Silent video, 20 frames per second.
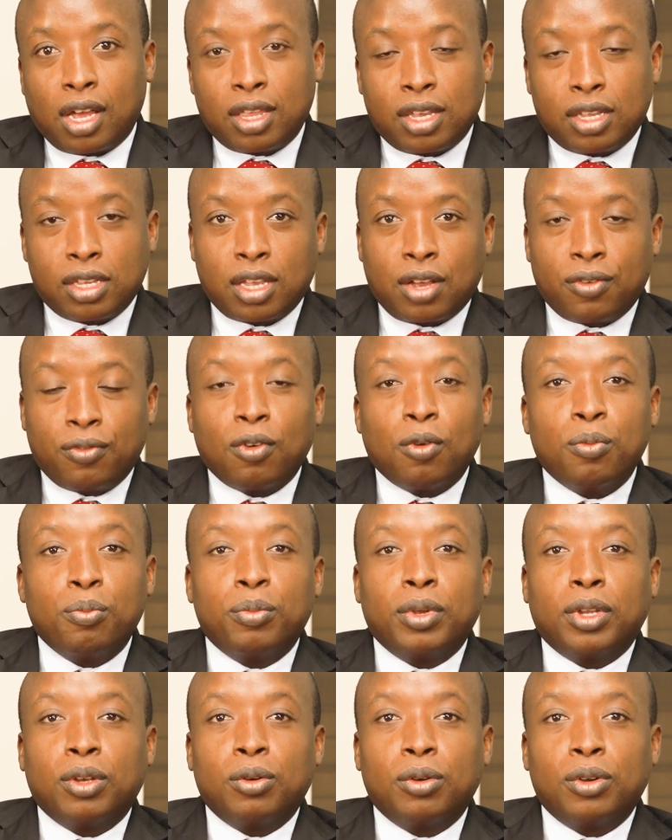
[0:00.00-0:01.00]
there's a form
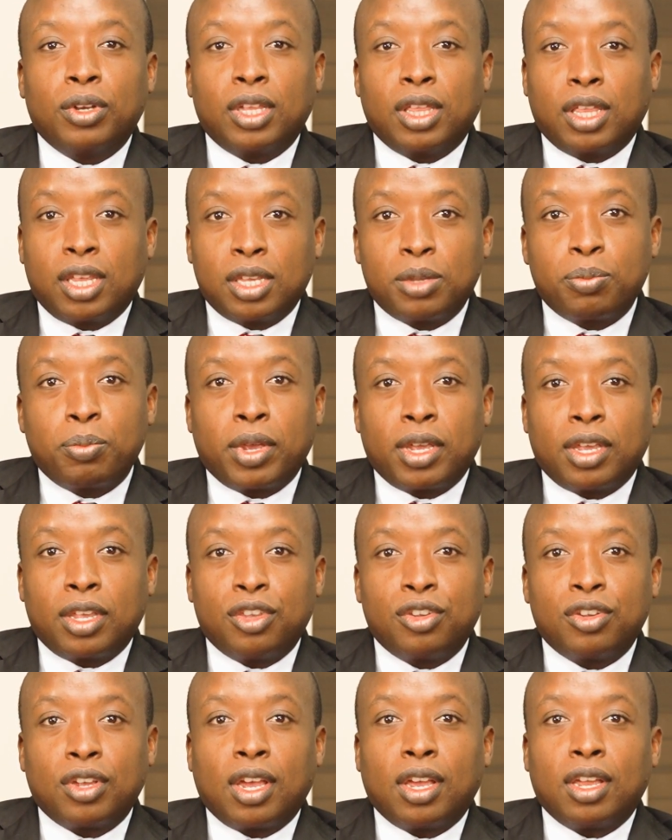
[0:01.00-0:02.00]
below in this
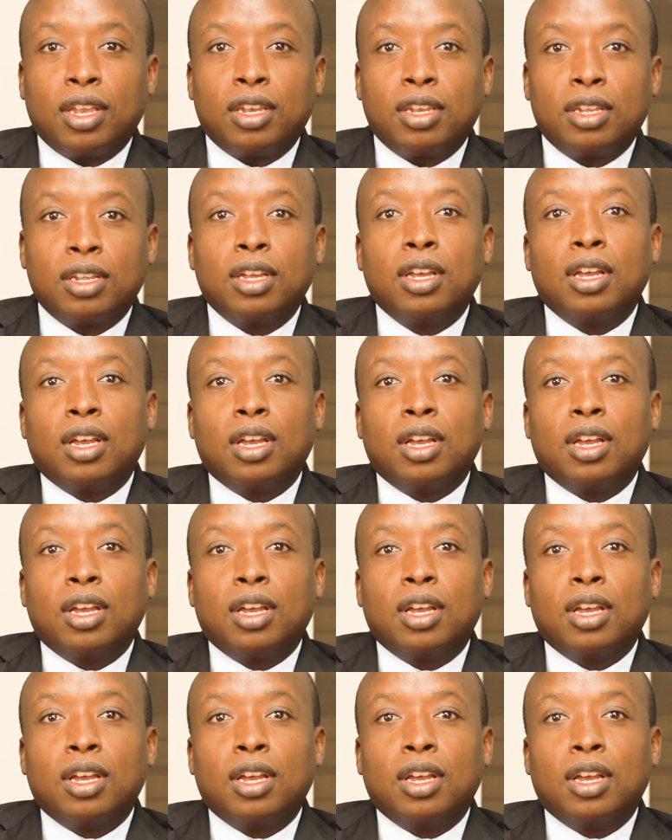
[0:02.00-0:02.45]
page, and